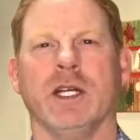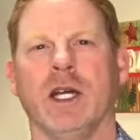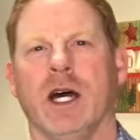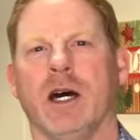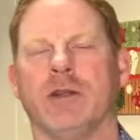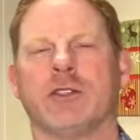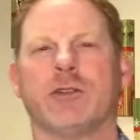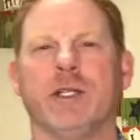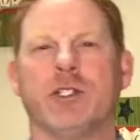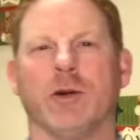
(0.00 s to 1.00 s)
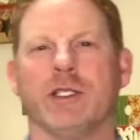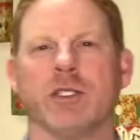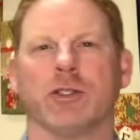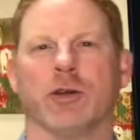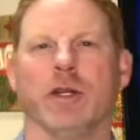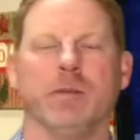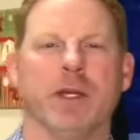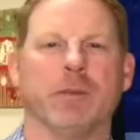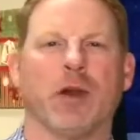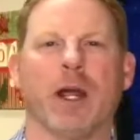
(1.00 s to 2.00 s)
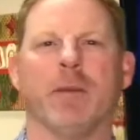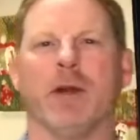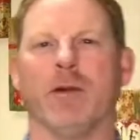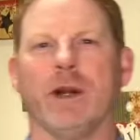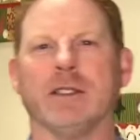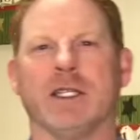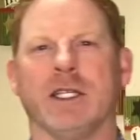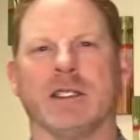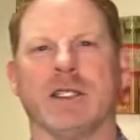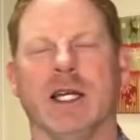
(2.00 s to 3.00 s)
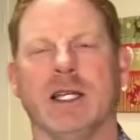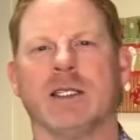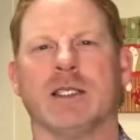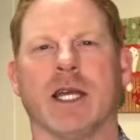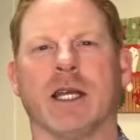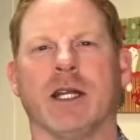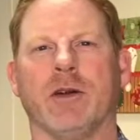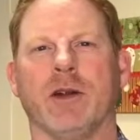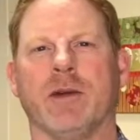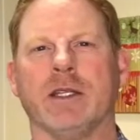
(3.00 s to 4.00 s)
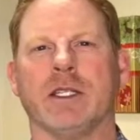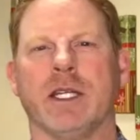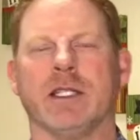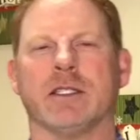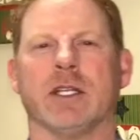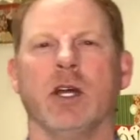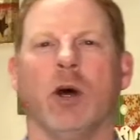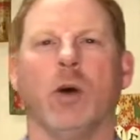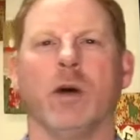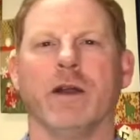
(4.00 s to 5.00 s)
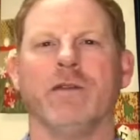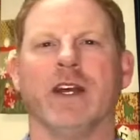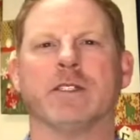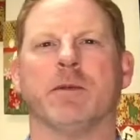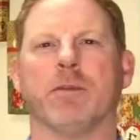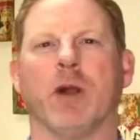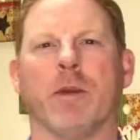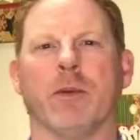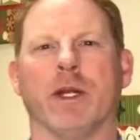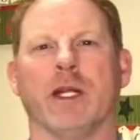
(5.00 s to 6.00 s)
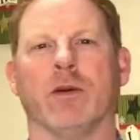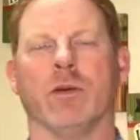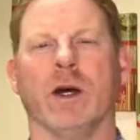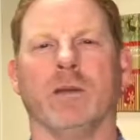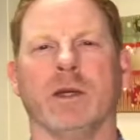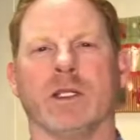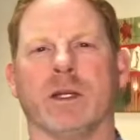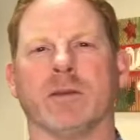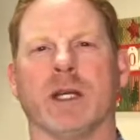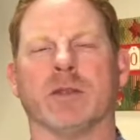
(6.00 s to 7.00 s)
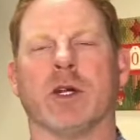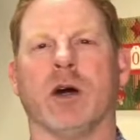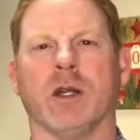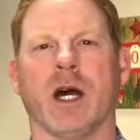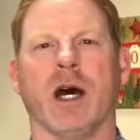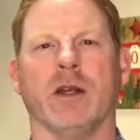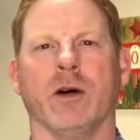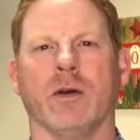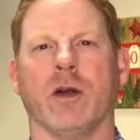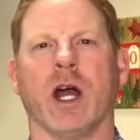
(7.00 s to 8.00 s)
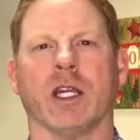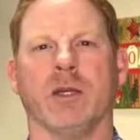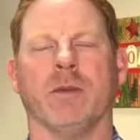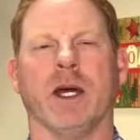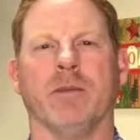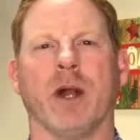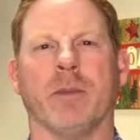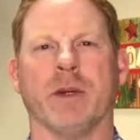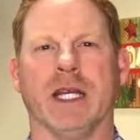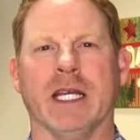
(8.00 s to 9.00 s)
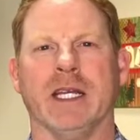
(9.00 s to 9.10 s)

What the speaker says: Those three choices are going to be primary residence, secondary residence, or investment property, or what we sometimes call non-owner occupied property.